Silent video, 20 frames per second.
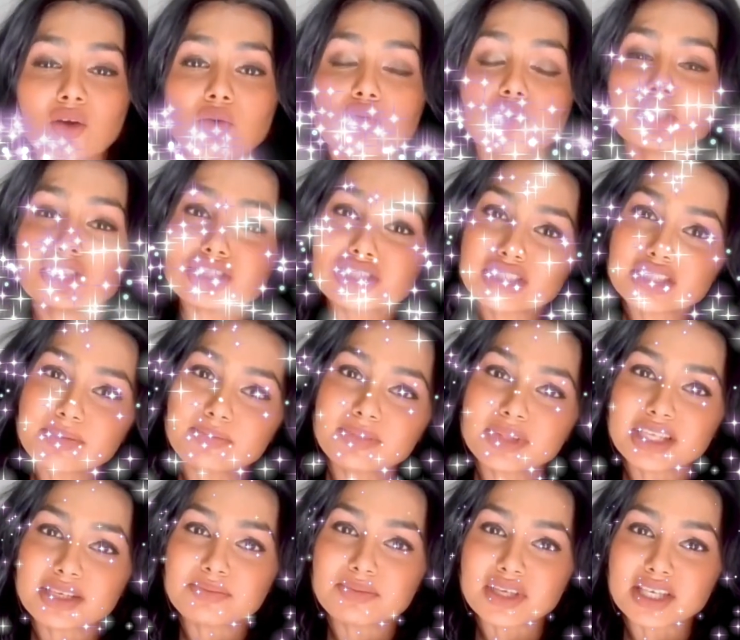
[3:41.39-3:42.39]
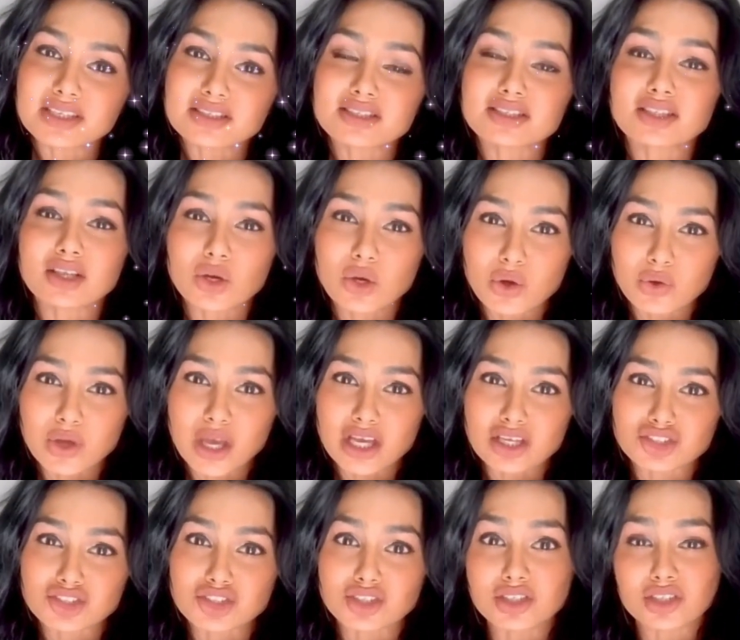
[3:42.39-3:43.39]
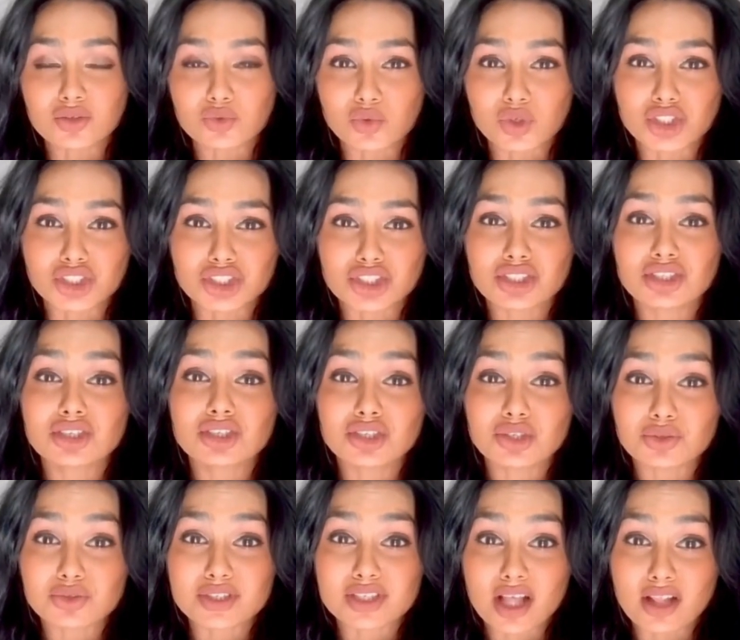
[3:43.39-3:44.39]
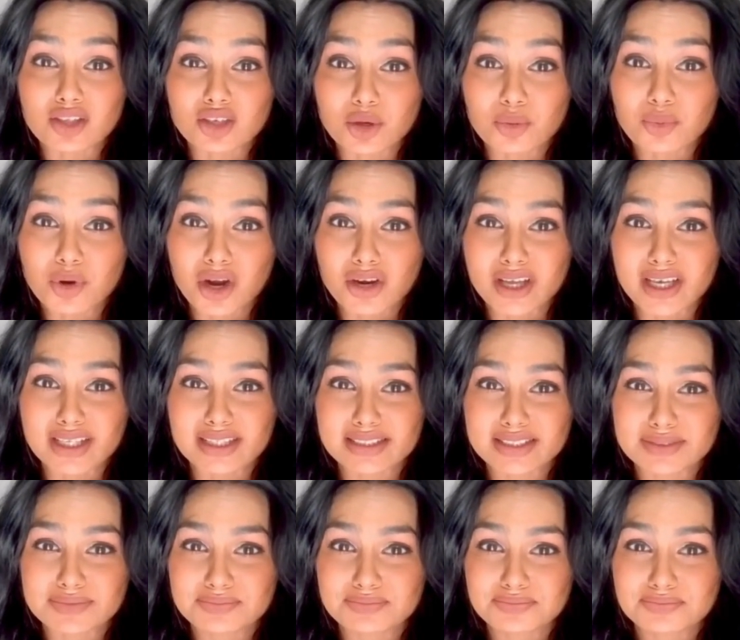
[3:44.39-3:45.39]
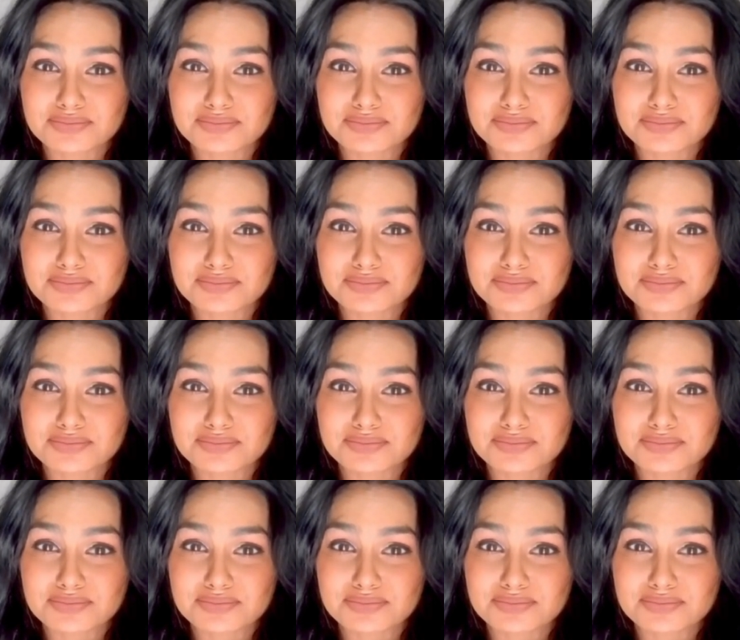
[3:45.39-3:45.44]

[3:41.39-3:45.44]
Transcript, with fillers: which simply means the location in which you sell your product.